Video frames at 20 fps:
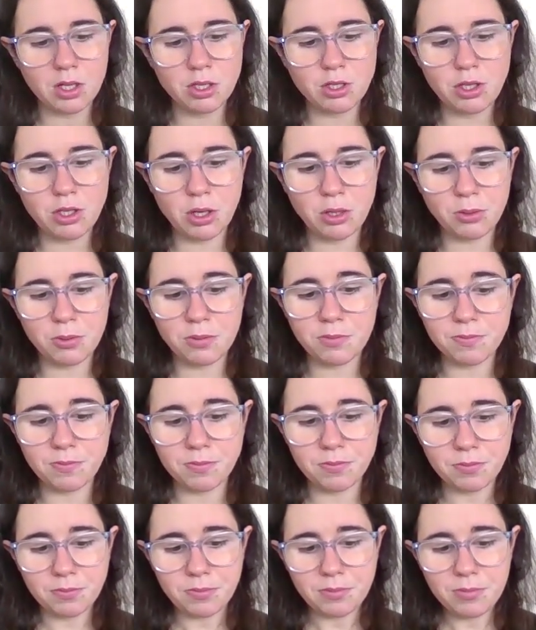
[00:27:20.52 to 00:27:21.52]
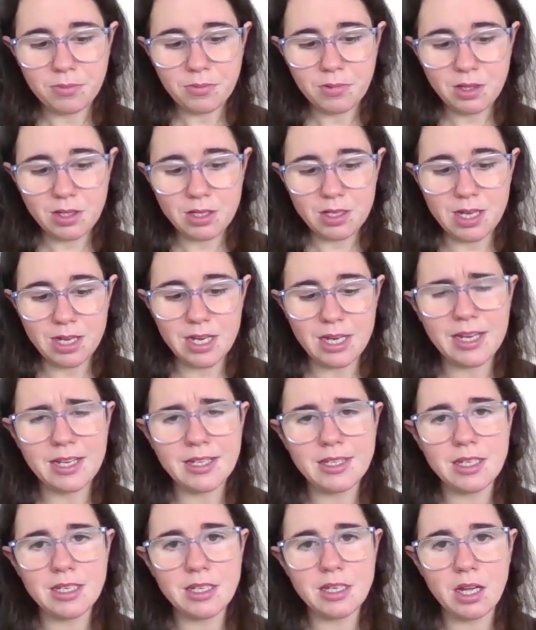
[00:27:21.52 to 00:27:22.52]
So it
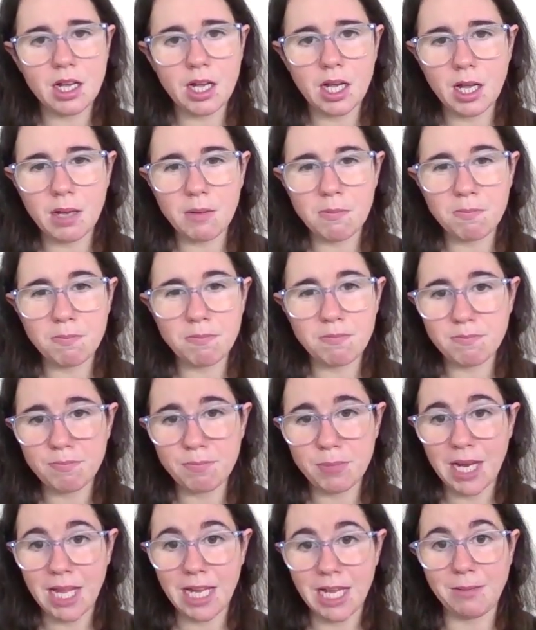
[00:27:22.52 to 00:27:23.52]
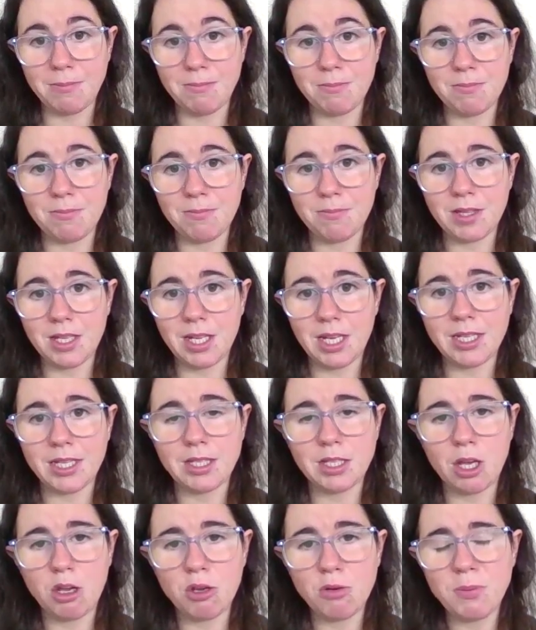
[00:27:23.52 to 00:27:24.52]
isn't blame,
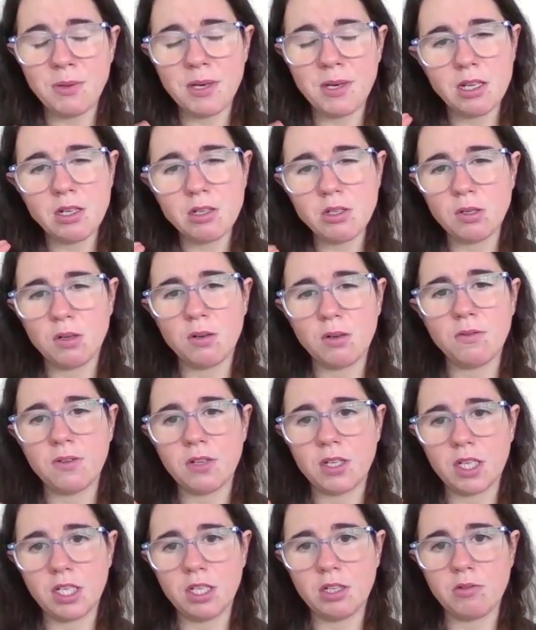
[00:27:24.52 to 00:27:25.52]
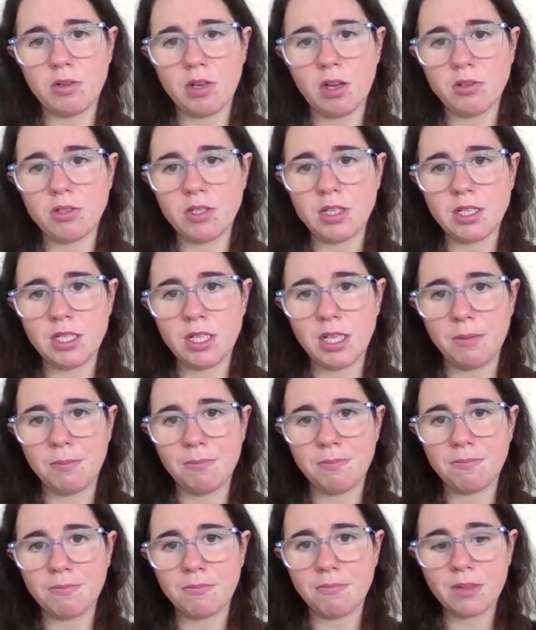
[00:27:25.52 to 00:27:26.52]
it's opening a door for
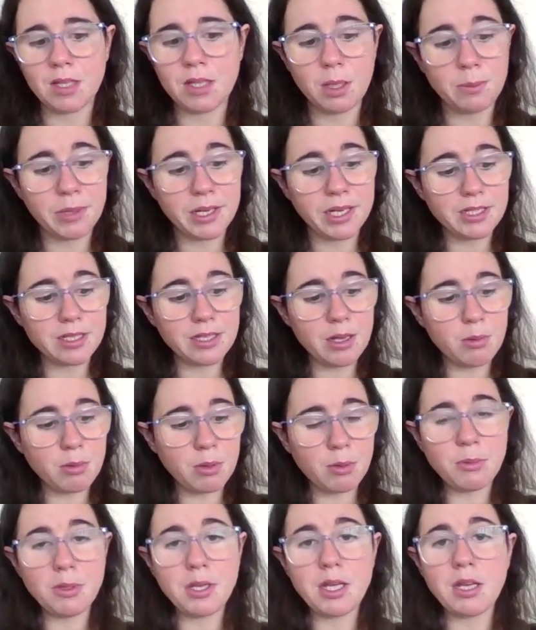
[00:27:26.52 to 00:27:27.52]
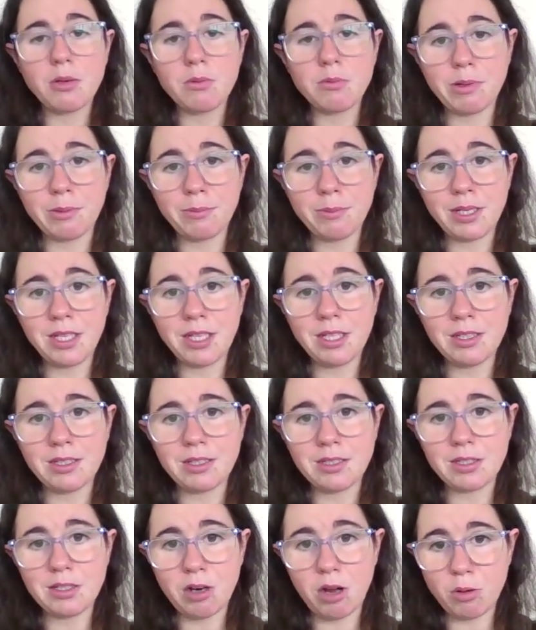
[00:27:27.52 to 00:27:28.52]
curiosity. Because then when we
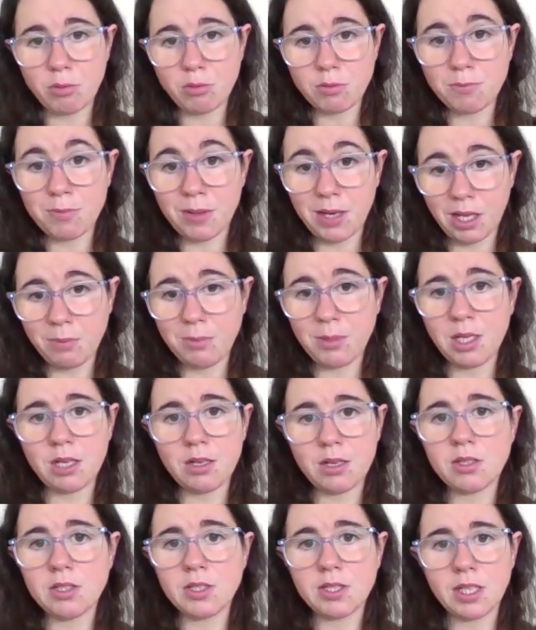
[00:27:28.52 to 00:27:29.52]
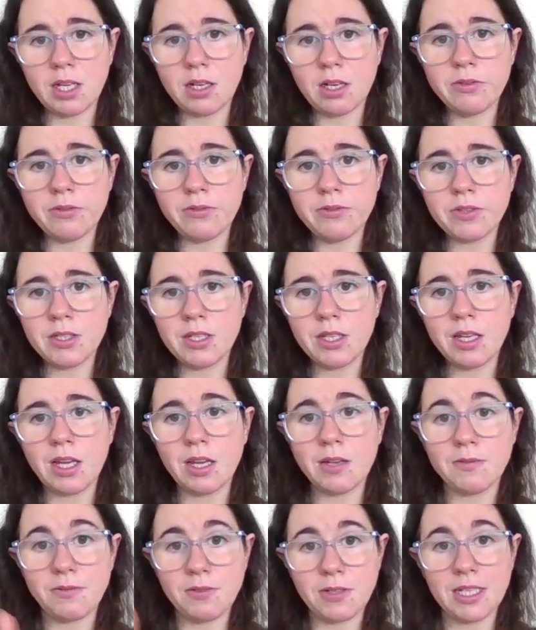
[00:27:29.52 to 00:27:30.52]
start blaming ourselves
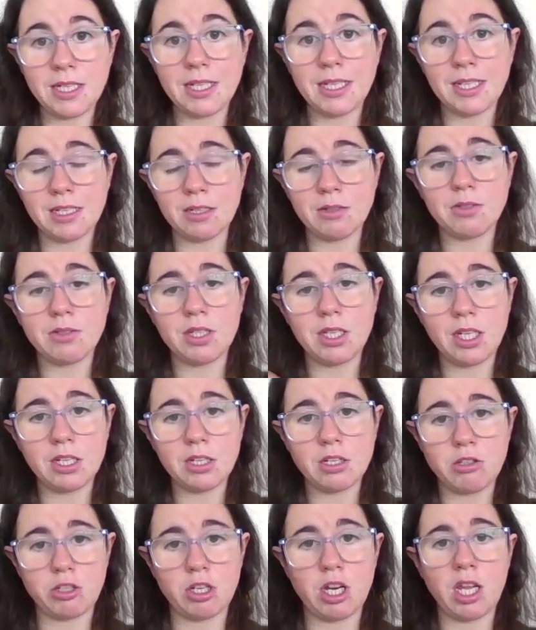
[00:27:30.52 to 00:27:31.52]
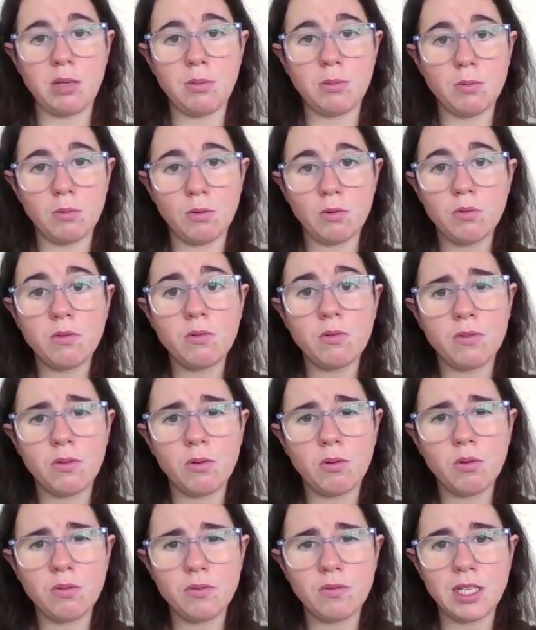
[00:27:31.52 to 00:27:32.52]
and feeling guilty and shame,
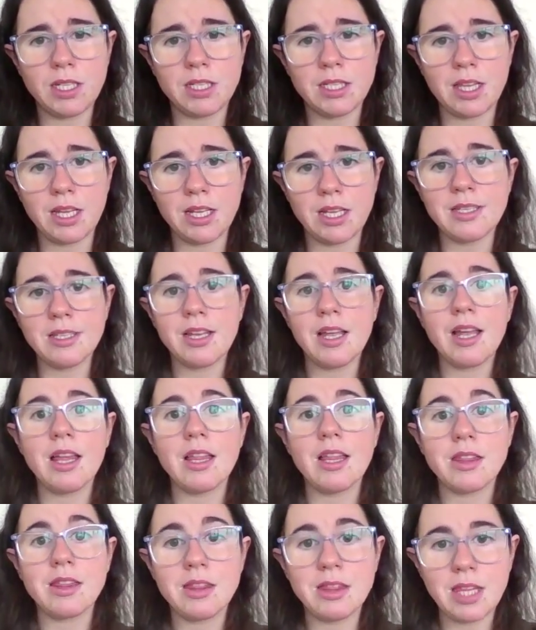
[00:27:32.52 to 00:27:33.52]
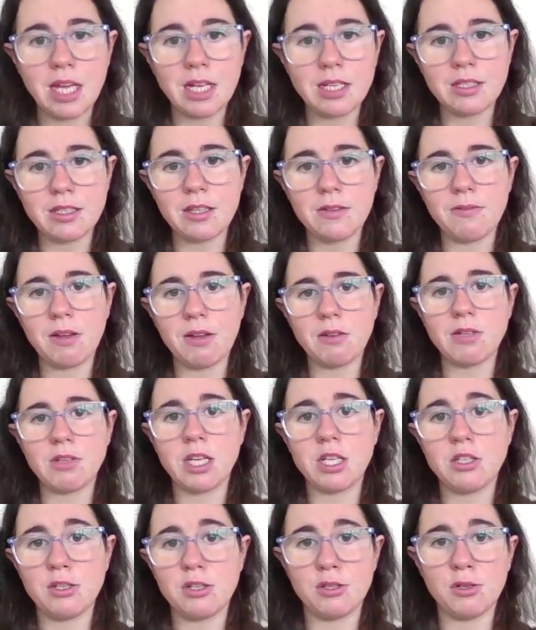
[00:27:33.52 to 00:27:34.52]
all of these things, that's the
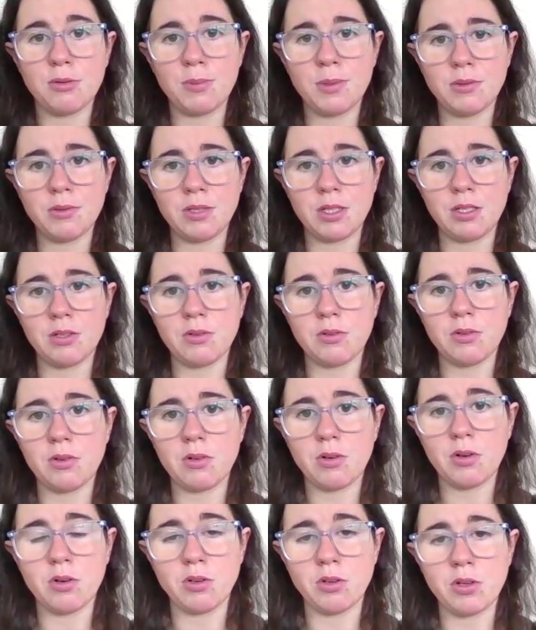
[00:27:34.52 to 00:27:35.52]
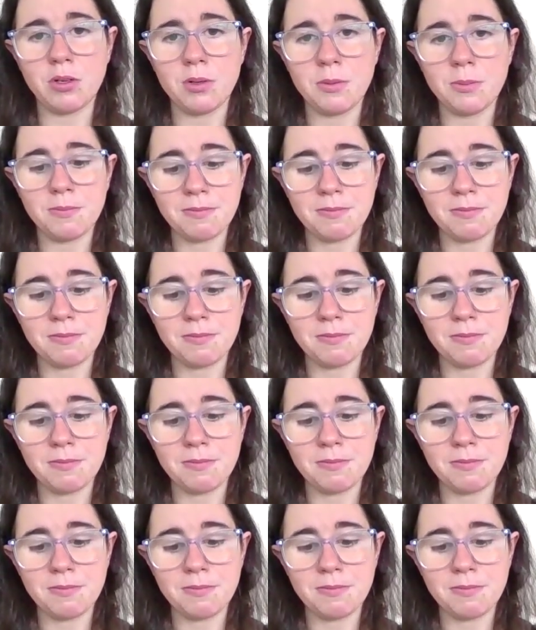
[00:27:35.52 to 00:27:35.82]
foundation you're building on.